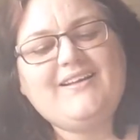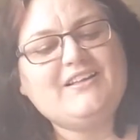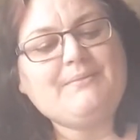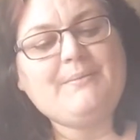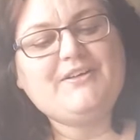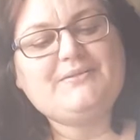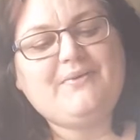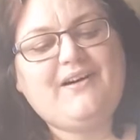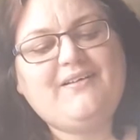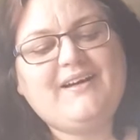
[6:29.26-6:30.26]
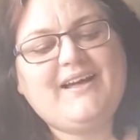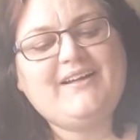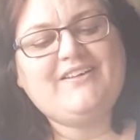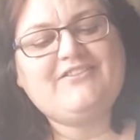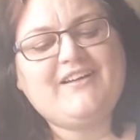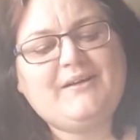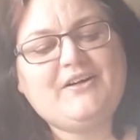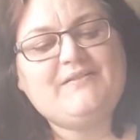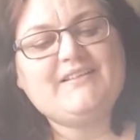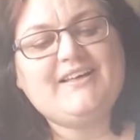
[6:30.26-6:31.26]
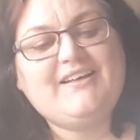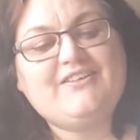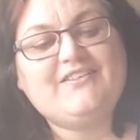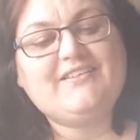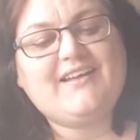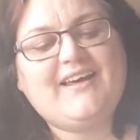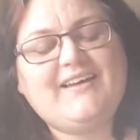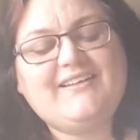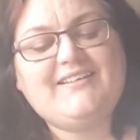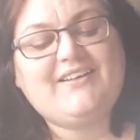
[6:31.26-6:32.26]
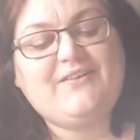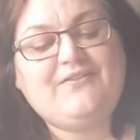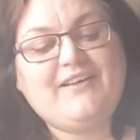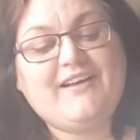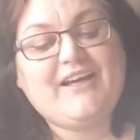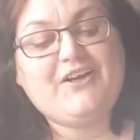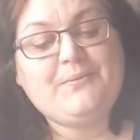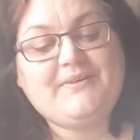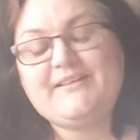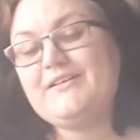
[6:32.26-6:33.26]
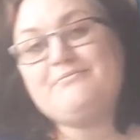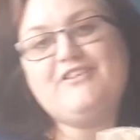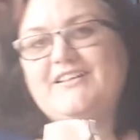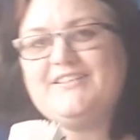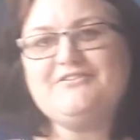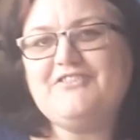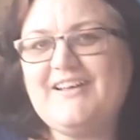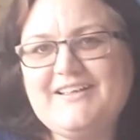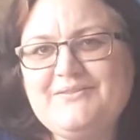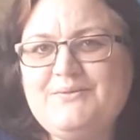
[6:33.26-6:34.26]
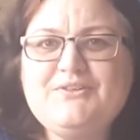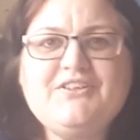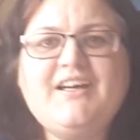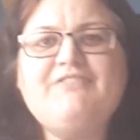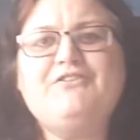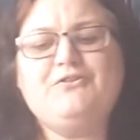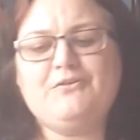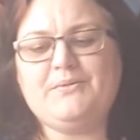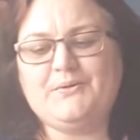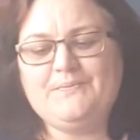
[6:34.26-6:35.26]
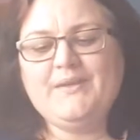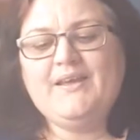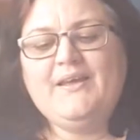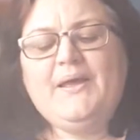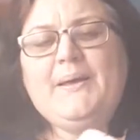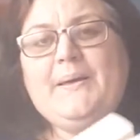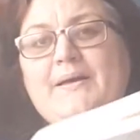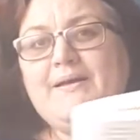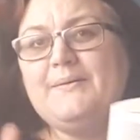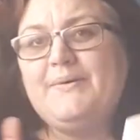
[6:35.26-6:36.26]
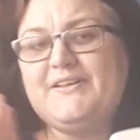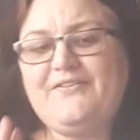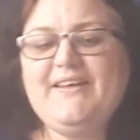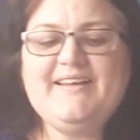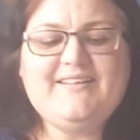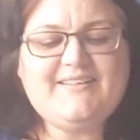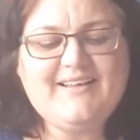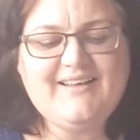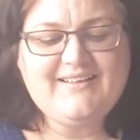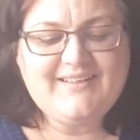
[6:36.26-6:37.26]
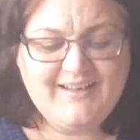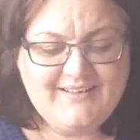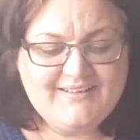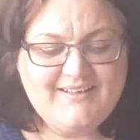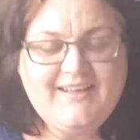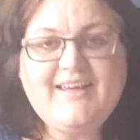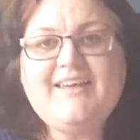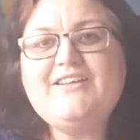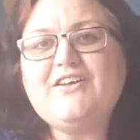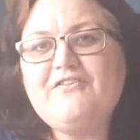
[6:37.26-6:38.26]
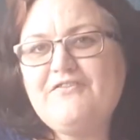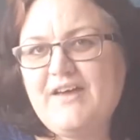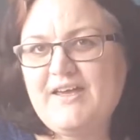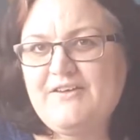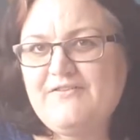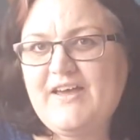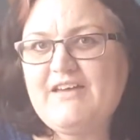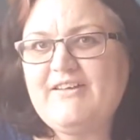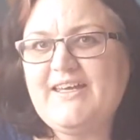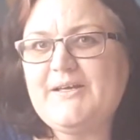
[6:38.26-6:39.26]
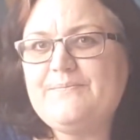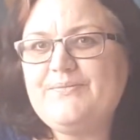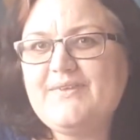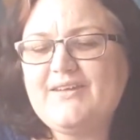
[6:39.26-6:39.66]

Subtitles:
It just made me smile, okay, the struggle of conversations, and this whole thing, okay, who presented the prices right. It was just kind of adorable. But the thing is, Daisy is a very, very